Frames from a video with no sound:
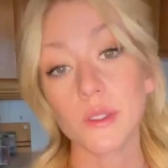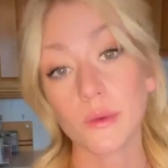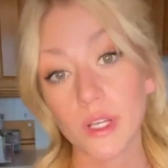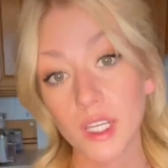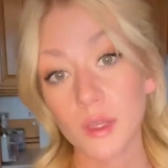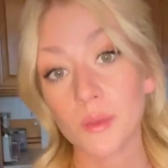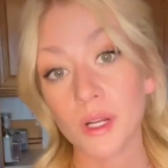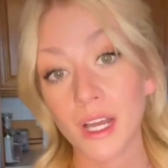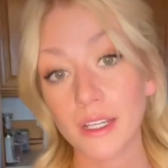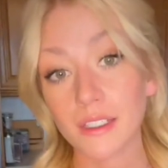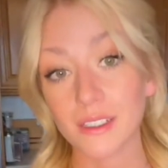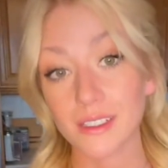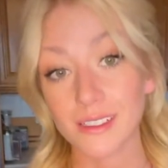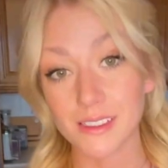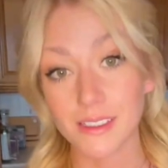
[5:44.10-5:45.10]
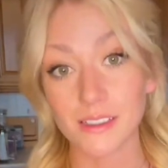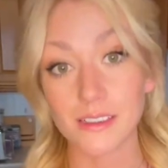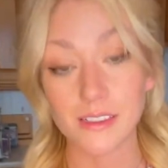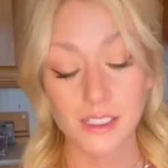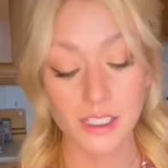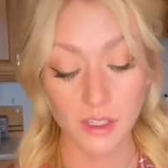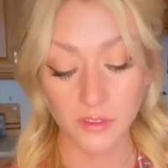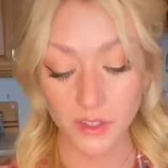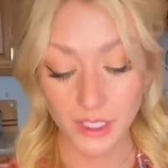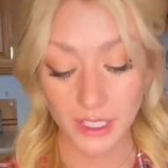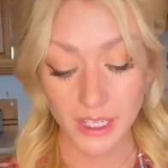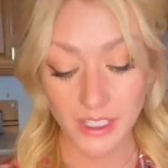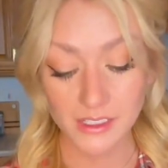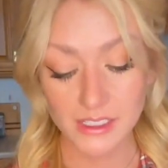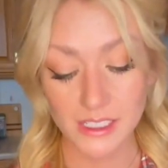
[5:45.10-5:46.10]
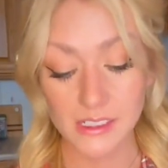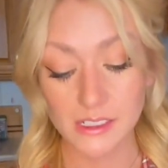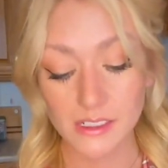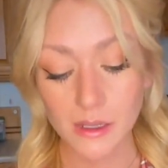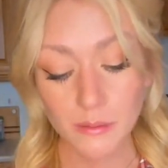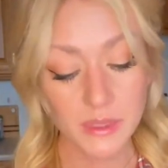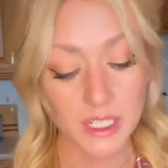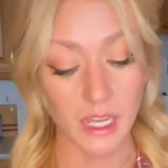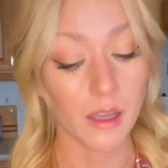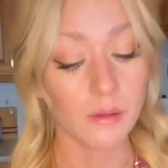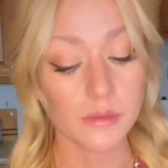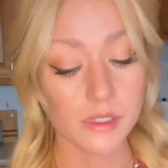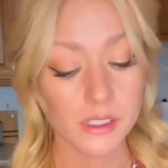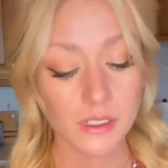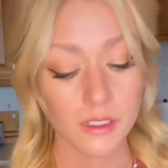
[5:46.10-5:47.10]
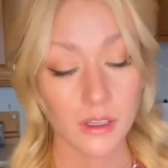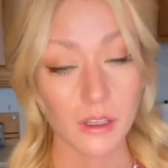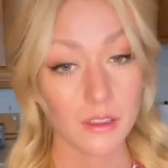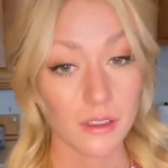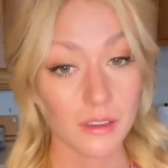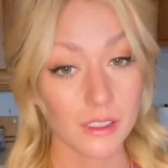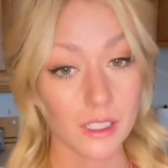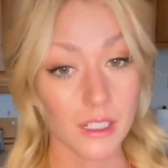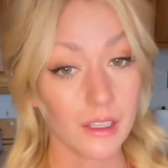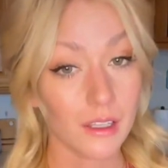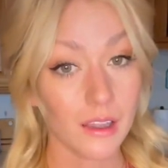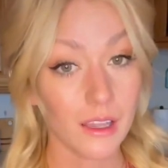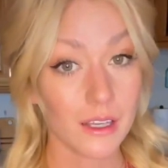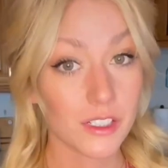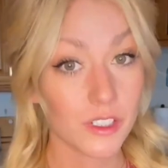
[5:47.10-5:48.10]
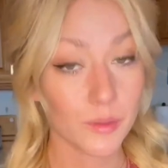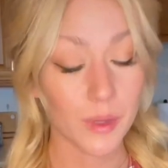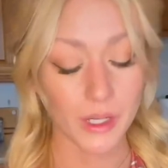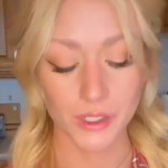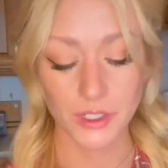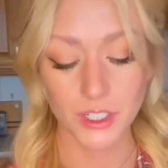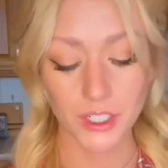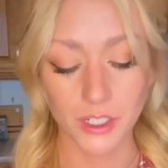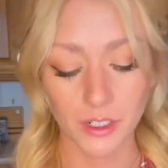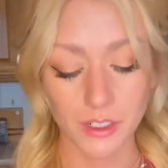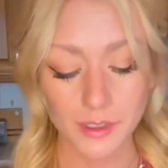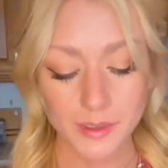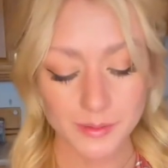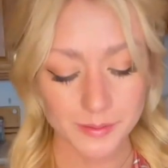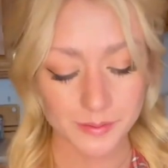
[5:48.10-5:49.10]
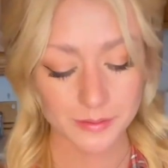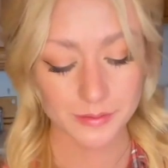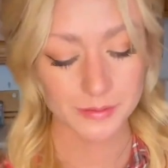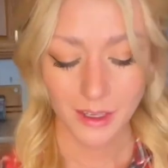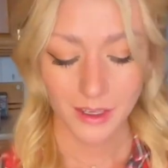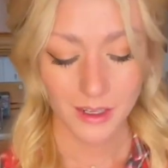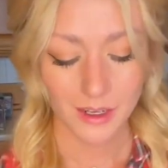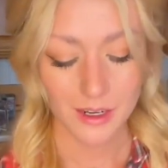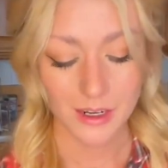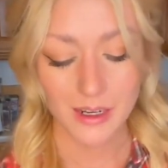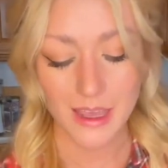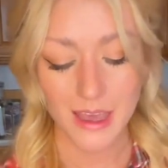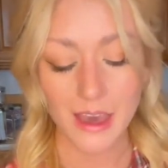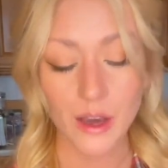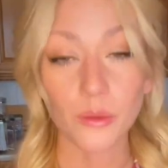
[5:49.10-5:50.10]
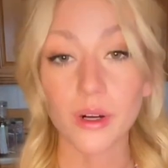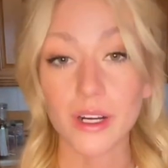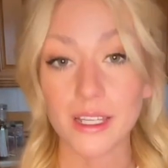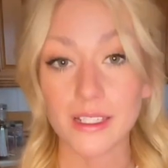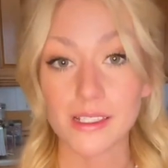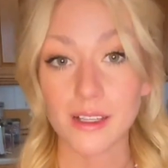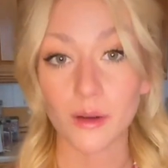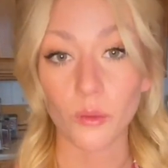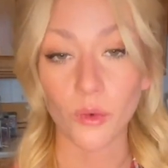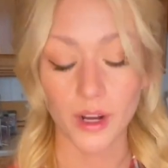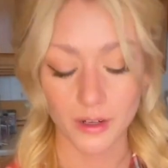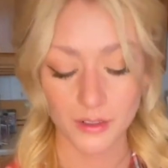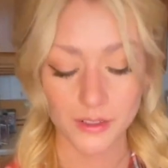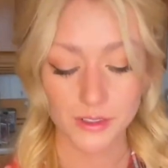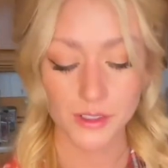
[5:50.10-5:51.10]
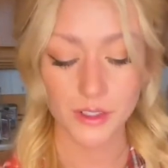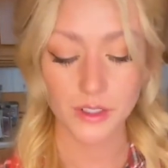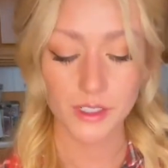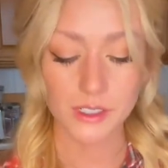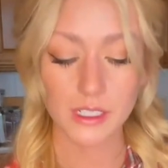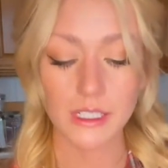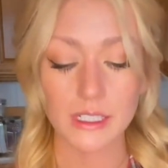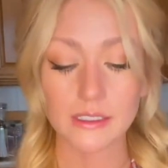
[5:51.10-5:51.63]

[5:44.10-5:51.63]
want to keep an eye on the consistency of the glaze because sometimes you'll need a little extra powdered sugar. Now we're getting somewhere. So you see this